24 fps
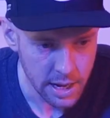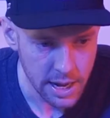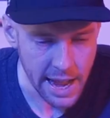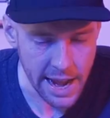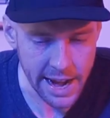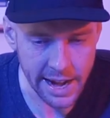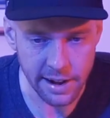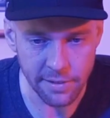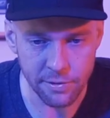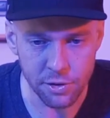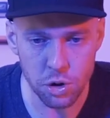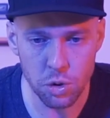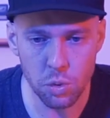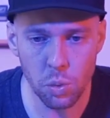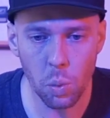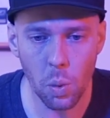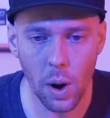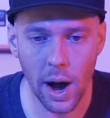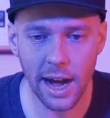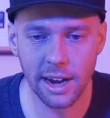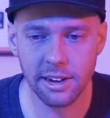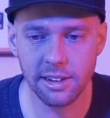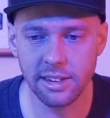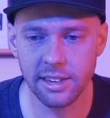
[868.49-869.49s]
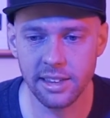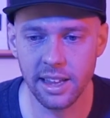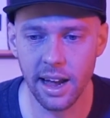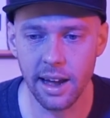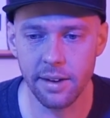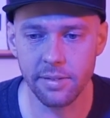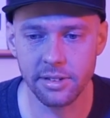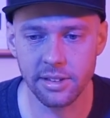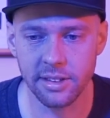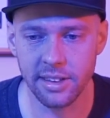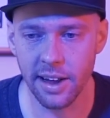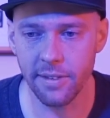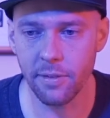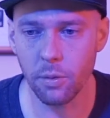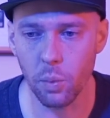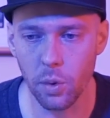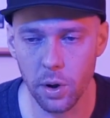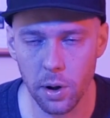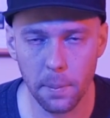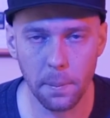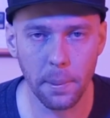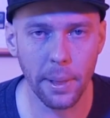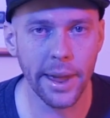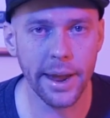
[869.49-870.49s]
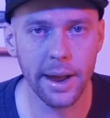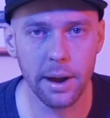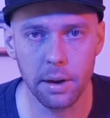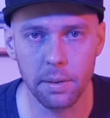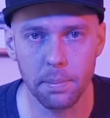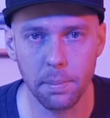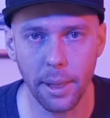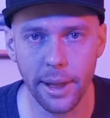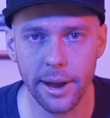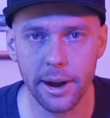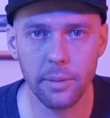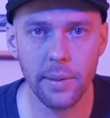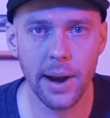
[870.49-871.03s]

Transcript: And if you watch Steph will play